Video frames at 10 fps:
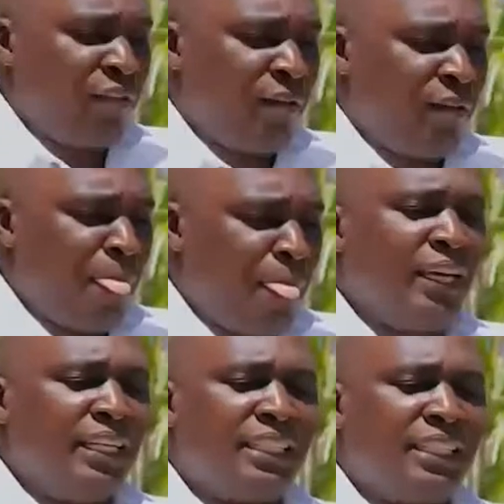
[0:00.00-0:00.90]
inoita
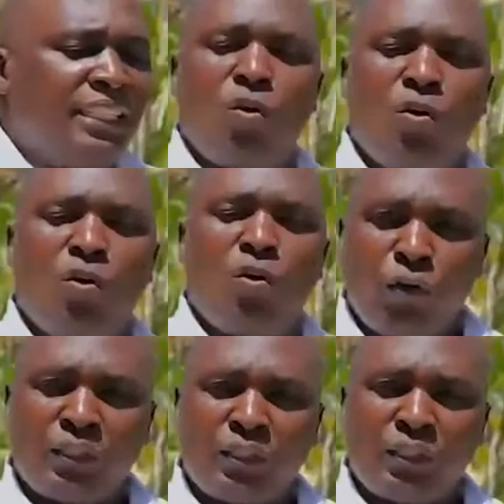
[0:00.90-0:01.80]
iyo
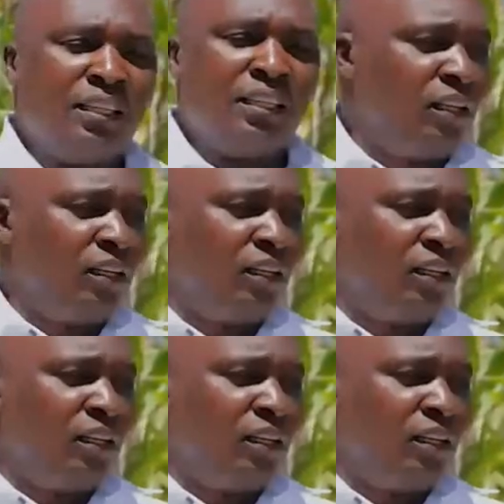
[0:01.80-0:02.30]
14, imwe